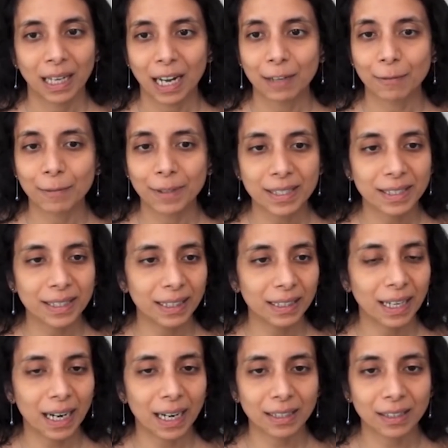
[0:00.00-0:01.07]
And we see
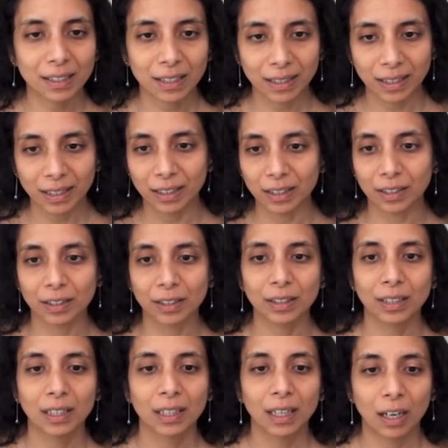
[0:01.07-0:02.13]
that here
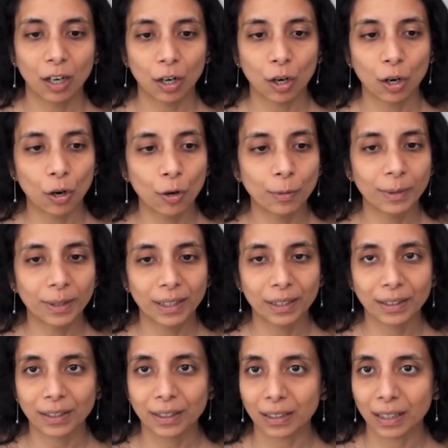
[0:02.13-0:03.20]

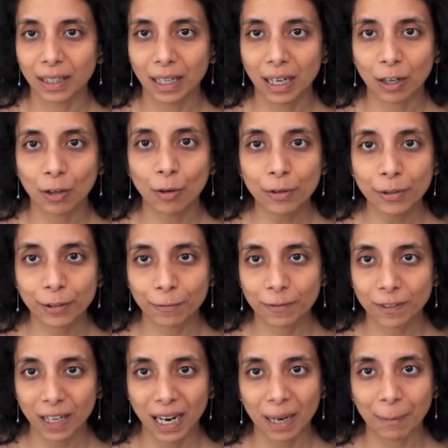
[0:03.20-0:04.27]
over a course
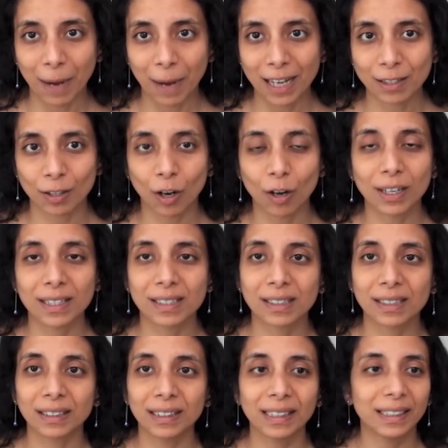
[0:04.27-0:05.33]
of time, as long as
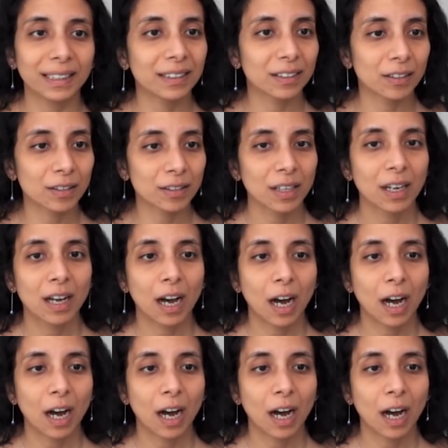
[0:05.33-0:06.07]
30 years,